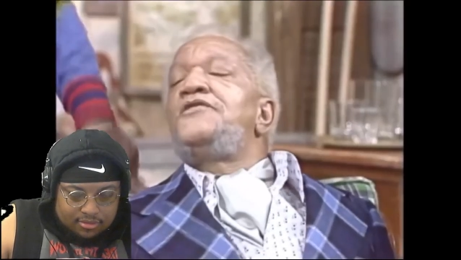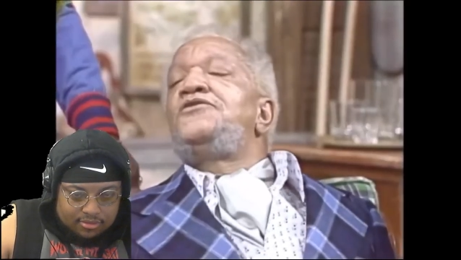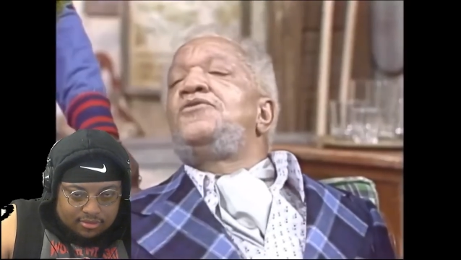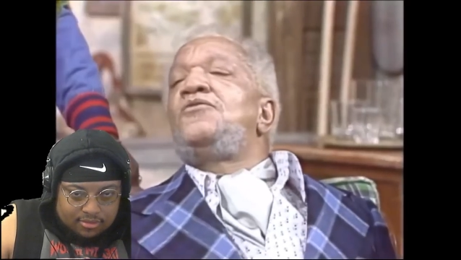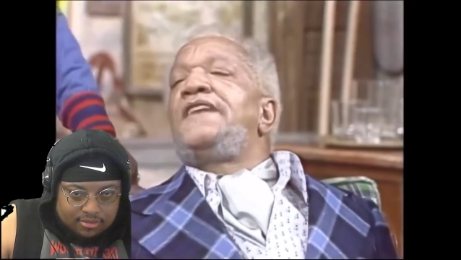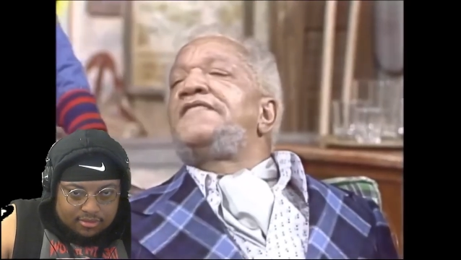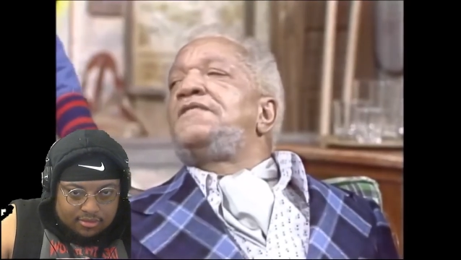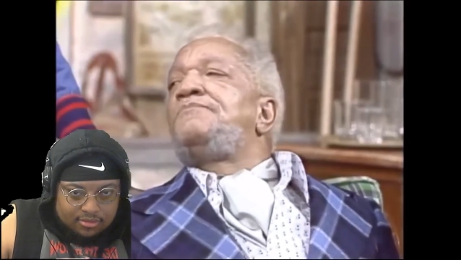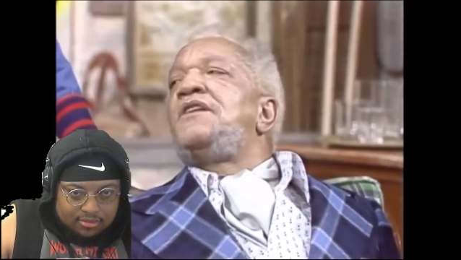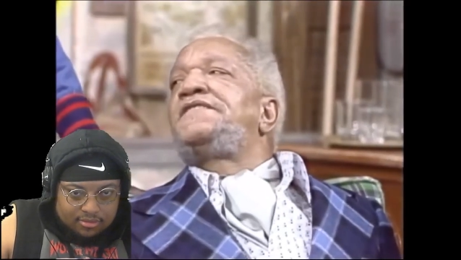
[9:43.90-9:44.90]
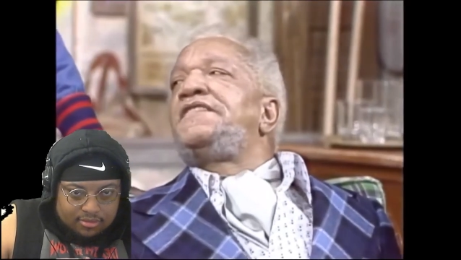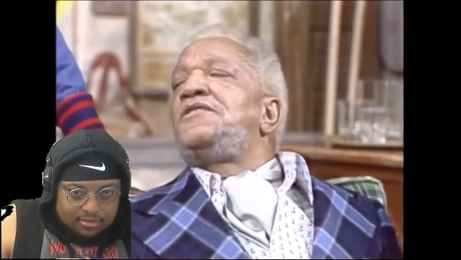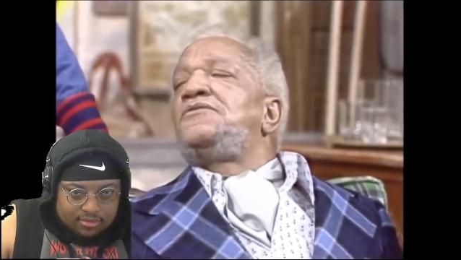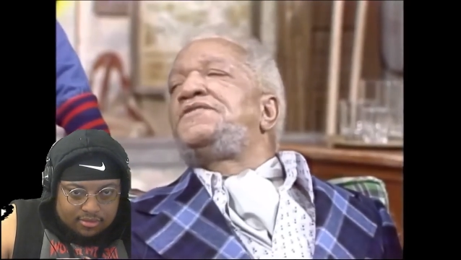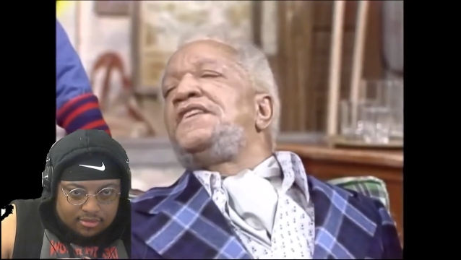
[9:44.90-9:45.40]
Speaker 1: why don't you go catch a bus
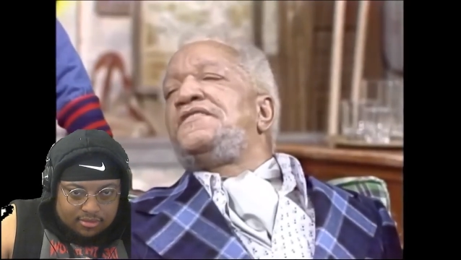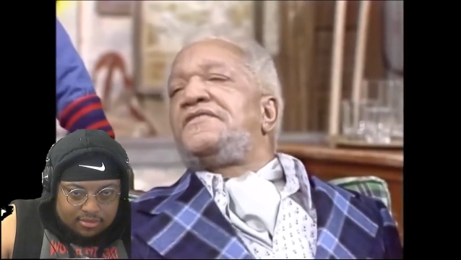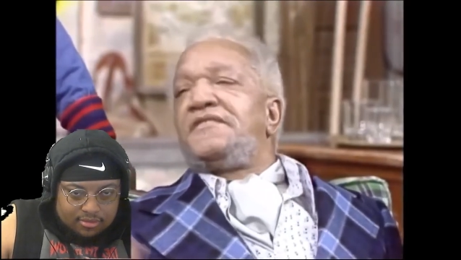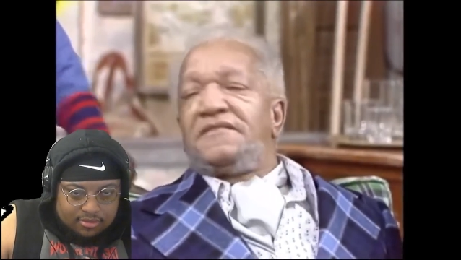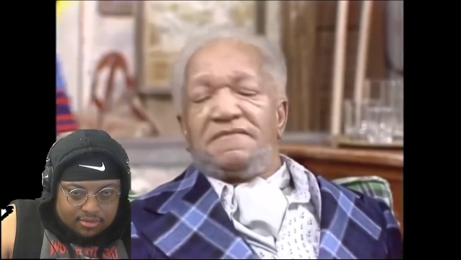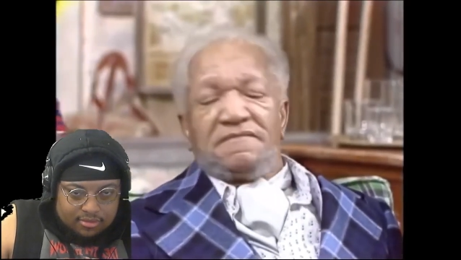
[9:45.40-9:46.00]
in your teeth?